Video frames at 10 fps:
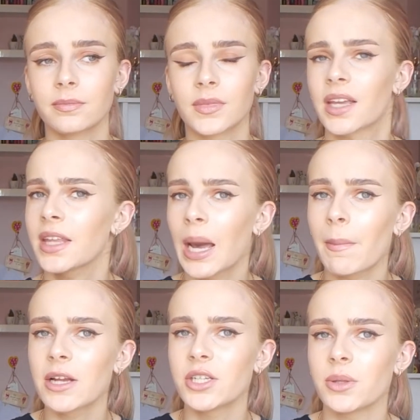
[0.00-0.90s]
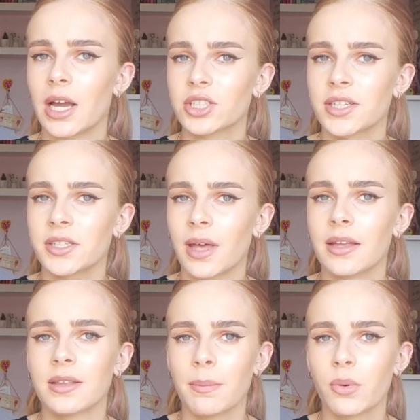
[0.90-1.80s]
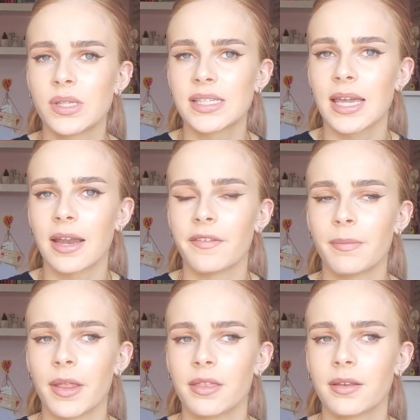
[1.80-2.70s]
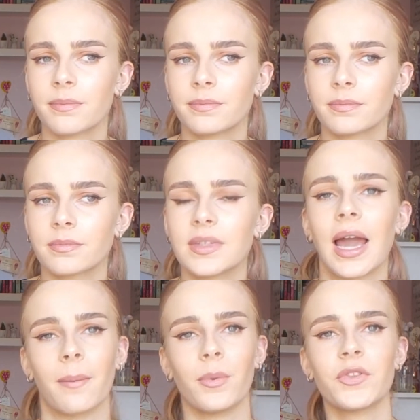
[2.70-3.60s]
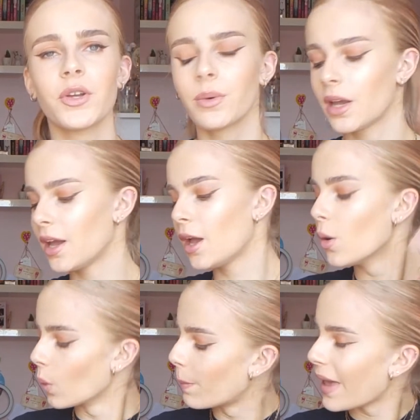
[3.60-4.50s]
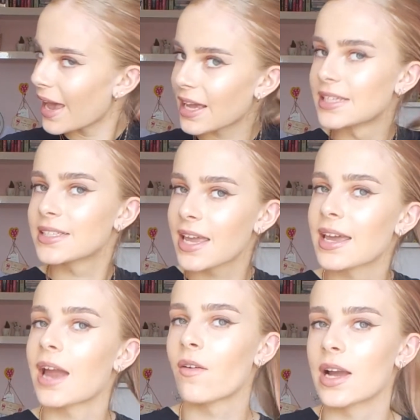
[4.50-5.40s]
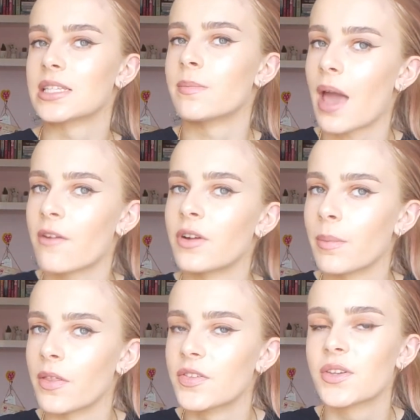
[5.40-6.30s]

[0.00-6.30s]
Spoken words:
I think I might do that. Should I do that? #1 skincare of the month. Yeah, we'll pick a skincare item every month.